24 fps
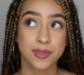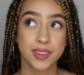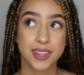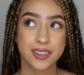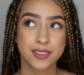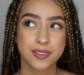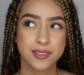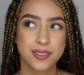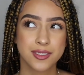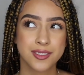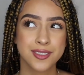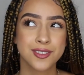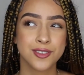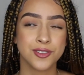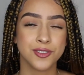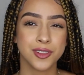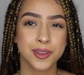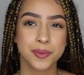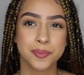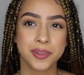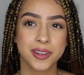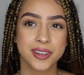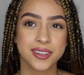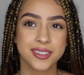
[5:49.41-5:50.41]
That's the
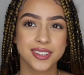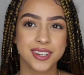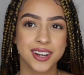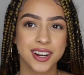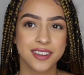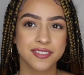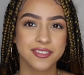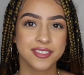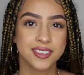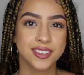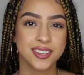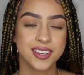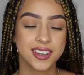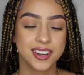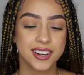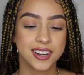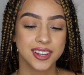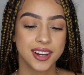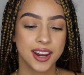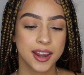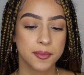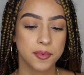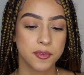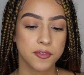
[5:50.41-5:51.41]
only place that I've seen it
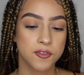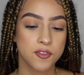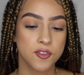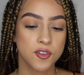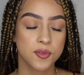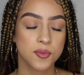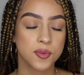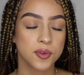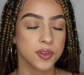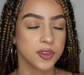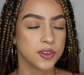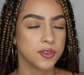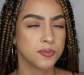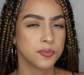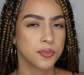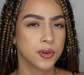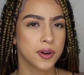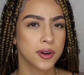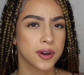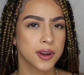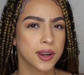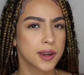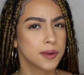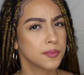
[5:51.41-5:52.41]
at before, but you
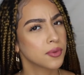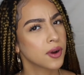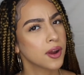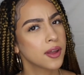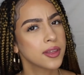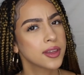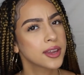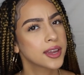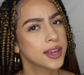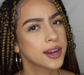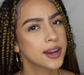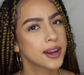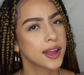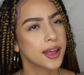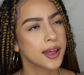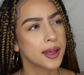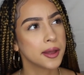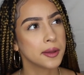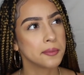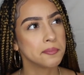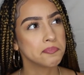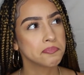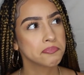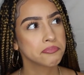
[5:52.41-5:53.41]
can probably get it
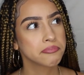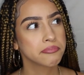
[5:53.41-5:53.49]
at